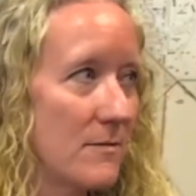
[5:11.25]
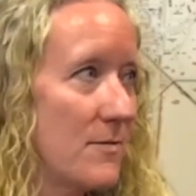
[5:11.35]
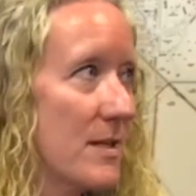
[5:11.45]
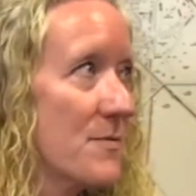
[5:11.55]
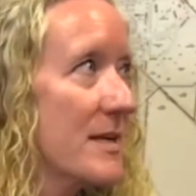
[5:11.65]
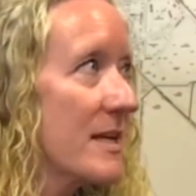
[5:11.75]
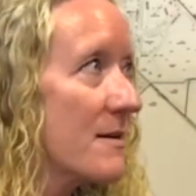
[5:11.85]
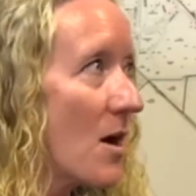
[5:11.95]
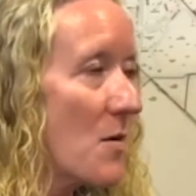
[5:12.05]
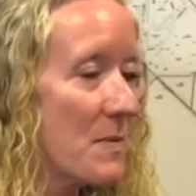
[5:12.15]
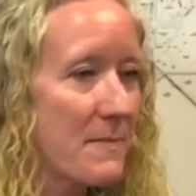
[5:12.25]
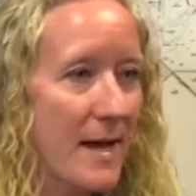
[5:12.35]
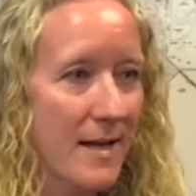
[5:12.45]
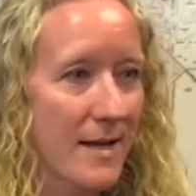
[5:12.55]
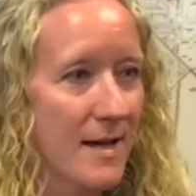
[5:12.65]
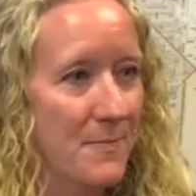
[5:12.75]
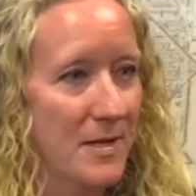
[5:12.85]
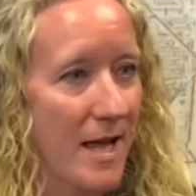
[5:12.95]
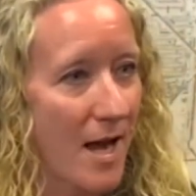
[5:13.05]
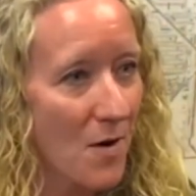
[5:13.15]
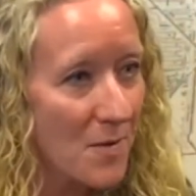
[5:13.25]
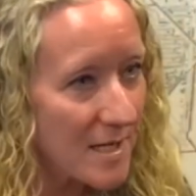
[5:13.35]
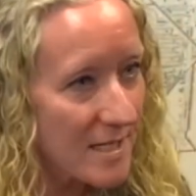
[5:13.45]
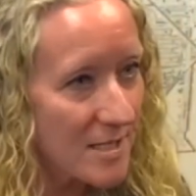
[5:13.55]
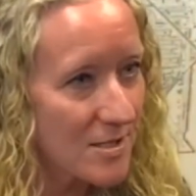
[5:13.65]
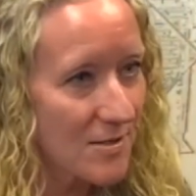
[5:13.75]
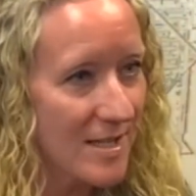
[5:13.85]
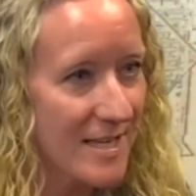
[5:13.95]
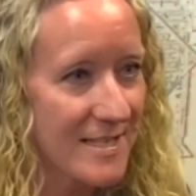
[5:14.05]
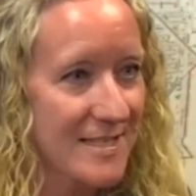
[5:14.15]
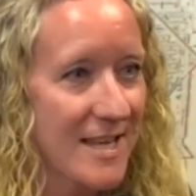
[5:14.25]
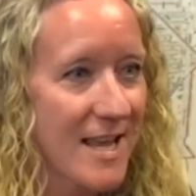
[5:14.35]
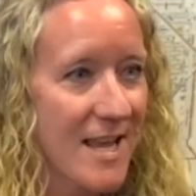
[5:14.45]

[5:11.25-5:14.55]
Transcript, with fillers: when are we gonna open back up and how are we gonna do this?